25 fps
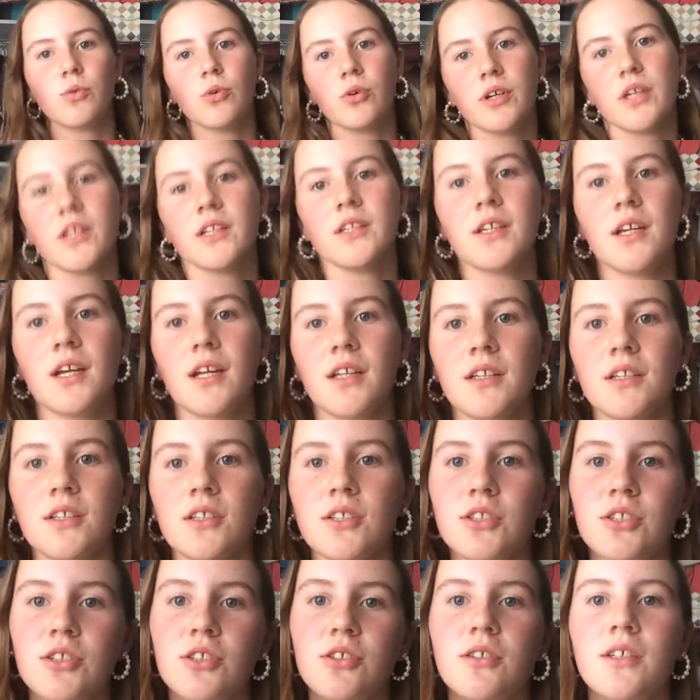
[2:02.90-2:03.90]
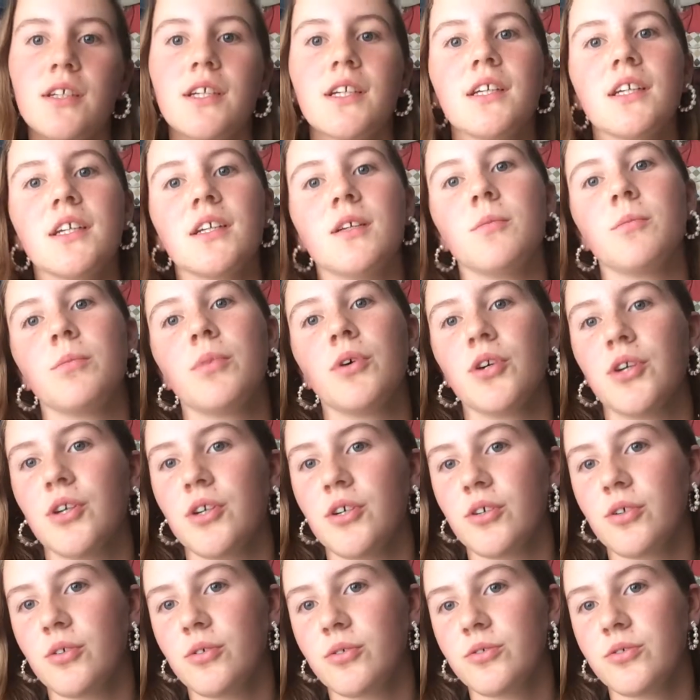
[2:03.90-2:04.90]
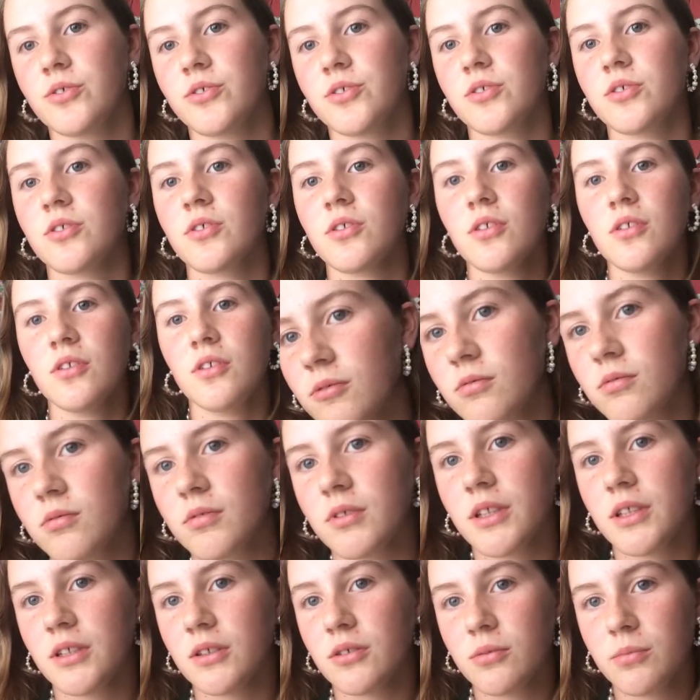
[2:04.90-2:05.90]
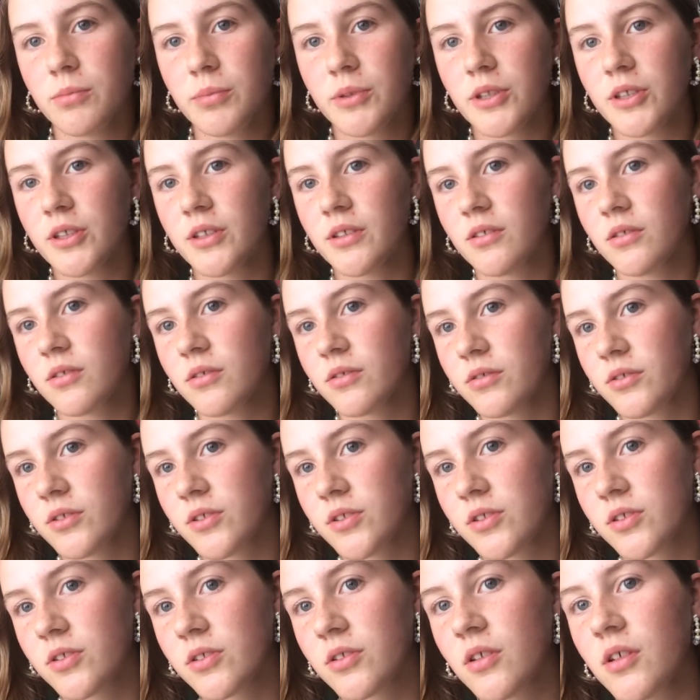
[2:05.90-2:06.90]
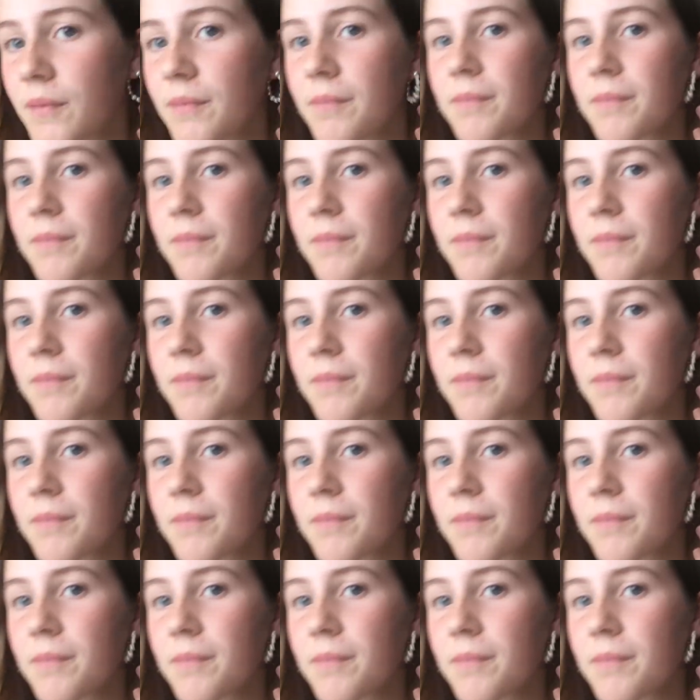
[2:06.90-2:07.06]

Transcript: walking down the street in pearls, real pearls.